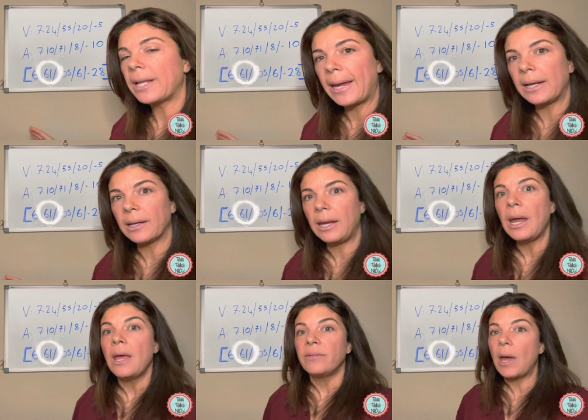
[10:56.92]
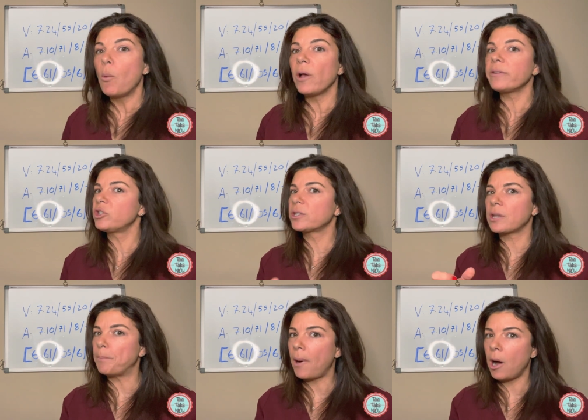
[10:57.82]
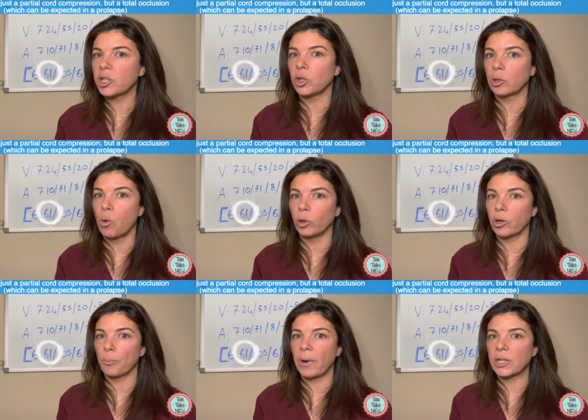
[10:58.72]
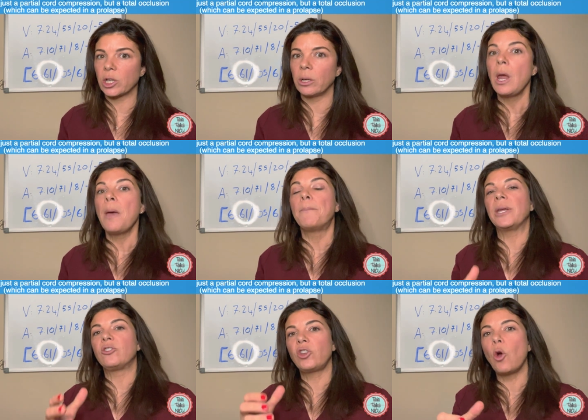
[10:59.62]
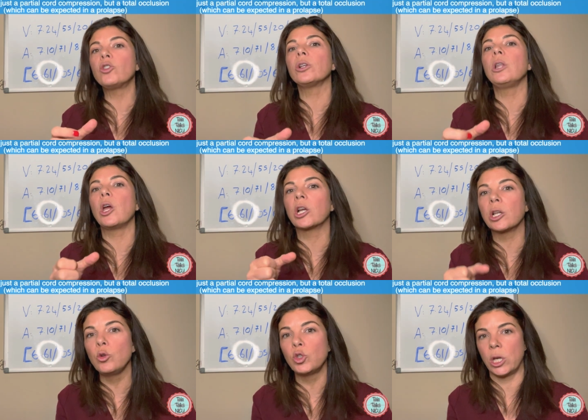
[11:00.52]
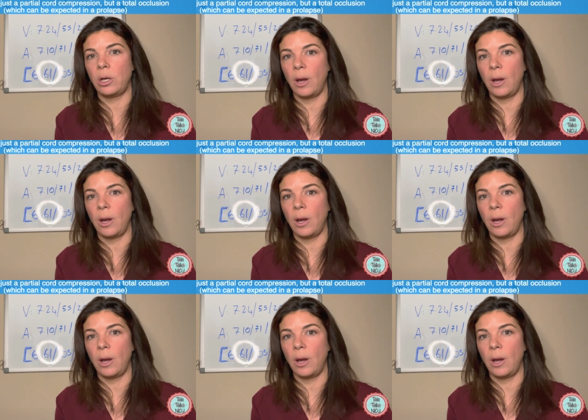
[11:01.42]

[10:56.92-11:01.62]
likely, there wasn't just a partial cord compression, but total occlusion